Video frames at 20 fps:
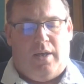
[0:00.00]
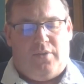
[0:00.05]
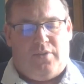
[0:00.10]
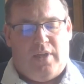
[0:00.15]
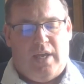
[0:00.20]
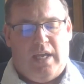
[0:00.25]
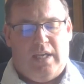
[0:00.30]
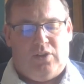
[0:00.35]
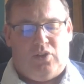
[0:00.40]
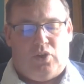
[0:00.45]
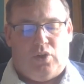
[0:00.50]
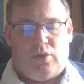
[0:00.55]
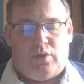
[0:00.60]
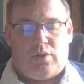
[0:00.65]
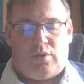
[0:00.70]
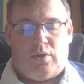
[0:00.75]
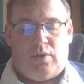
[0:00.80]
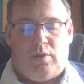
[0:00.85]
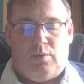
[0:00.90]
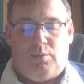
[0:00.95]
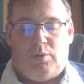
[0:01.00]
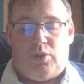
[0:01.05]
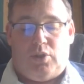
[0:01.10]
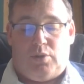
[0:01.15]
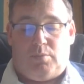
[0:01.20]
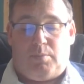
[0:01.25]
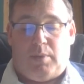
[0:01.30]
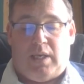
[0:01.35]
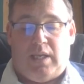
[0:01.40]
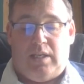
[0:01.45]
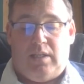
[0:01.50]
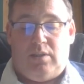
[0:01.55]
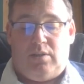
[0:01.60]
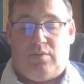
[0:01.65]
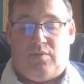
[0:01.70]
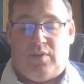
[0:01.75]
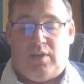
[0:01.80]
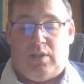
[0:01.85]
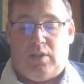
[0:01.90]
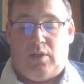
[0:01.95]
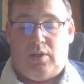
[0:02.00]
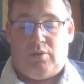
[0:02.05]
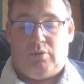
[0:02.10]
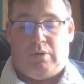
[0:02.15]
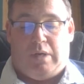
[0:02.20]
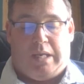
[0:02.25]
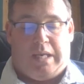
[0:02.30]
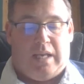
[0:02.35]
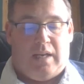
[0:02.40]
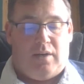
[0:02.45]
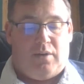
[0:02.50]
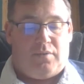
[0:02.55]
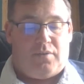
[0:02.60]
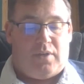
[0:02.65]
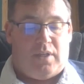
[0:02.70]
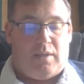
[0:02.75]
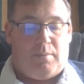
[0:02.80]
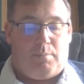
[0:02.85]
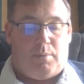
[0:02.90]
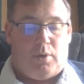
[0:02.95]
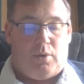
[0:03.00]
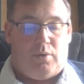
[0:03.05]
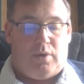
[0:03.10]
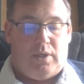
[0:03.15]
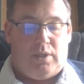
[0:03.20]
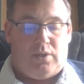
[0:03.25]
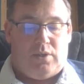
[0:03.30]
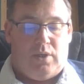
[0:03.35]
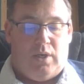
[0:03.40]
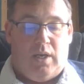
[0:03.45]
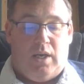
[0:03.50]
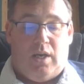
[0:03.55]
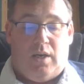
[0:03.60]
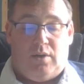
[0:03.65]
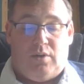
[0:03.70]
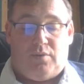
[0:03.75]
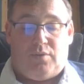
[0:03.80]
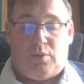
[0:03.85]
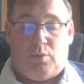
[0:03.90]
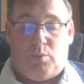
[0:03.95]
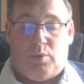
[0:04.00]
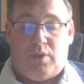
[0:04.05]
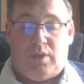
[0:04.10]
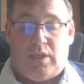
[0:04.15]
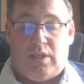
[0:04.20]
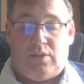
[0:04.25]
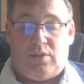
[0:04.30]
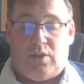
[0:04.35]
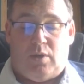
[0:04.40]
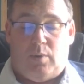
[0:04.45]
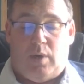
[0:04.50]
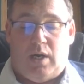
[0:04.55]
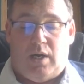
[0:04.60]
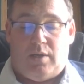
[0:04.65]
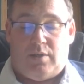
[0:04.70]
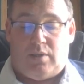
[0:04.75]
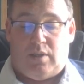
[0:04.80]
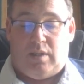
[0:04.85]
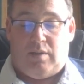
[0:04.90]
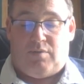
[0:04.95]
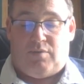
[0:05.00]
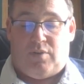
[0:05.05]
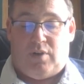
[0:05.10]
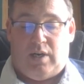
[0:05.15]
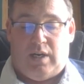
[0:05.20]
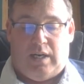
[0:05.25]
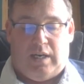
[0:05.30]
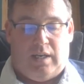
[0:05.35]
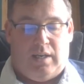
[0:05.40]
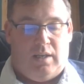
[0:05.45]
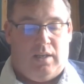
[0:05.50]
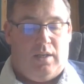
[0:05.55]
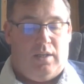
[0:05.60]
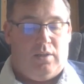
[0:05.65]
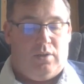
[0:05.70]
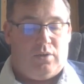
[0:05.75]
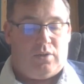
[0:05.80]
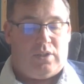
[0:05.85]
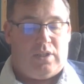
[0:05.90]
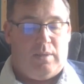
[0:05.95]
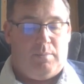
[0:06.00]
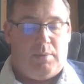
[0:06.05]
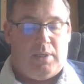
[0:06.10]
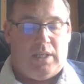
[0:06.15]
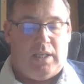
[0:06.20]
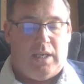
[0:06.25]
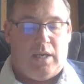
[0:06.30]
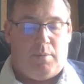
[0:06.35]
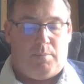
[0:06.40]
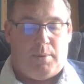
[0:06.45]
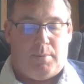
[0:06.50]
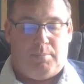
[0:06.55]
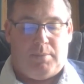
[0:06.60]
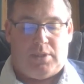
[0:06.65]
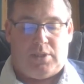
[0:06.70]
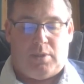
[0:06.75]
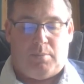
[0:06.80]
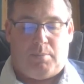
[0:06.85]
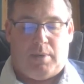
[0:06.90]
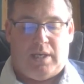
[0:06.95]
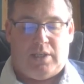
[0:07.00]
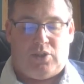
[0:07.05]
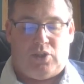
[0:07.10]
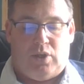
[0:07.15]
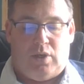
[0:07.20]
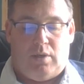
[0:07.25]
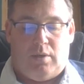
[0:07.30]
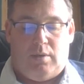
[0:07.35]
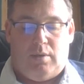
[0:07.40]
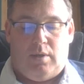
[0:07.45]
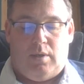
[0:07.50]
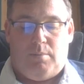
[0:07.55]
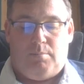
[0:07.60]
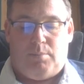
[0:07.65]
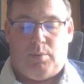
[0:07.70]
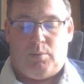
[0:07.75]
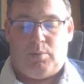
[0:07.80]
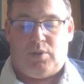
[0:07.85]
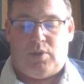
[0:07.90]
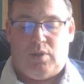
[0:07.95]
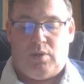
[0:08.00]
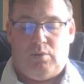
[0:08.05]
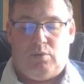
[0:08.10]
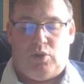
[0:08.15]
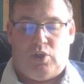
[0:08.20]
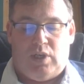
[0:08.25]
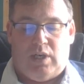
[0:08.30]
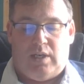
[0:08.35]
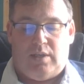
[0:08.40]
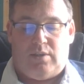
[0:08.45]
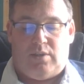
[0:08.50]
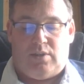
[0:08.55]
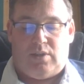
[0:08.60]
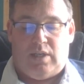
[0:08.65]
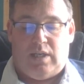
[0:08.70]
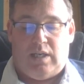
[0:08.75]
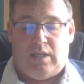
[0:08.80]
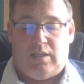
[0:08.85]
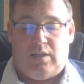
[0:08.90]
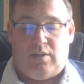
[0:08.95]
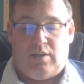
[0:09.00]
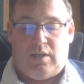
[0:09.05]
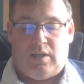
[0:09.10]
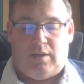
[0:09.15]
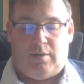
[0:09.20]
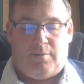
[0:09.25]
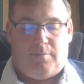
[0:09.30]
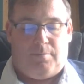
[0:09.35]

The hedgehogs, who were just beginning to feel hungry again after their porridge, and after working so hard at their frying, looked timidly up at Mr. Badger, but were too shy to say anything.